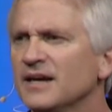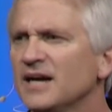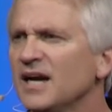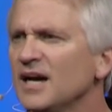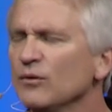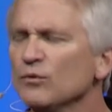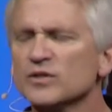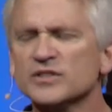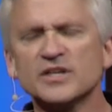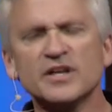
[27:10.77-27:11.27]

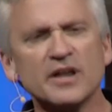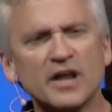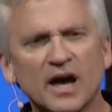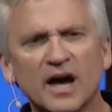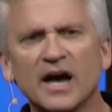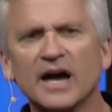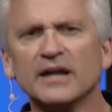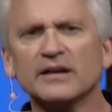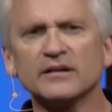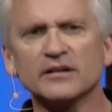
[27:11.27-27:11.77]
I was
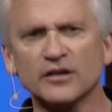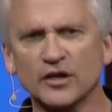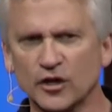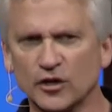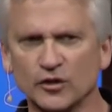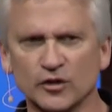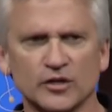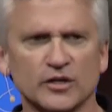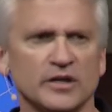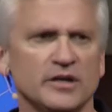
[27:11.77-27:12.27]
not
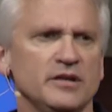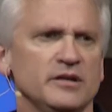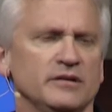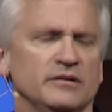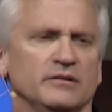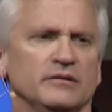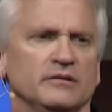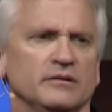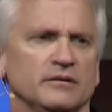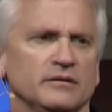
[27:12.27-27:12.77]
good
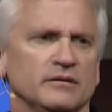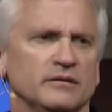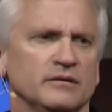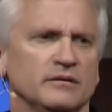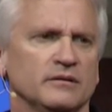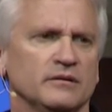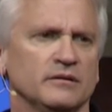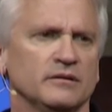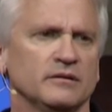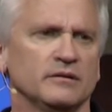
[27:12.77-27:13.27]

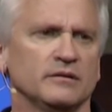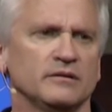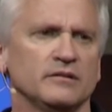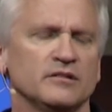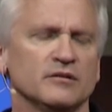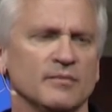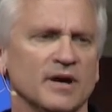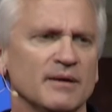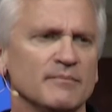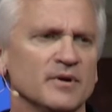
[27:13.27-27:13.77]

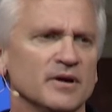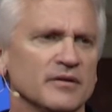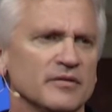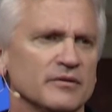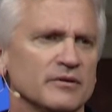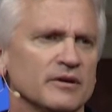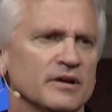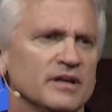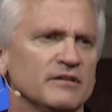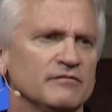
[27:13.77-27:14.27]
to my
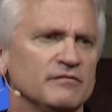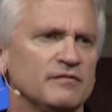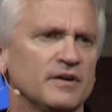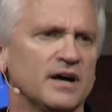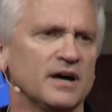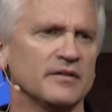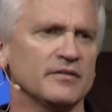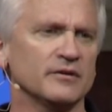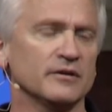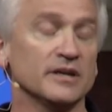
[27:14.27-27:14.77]
mother and
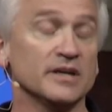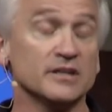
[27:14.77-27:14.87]
father.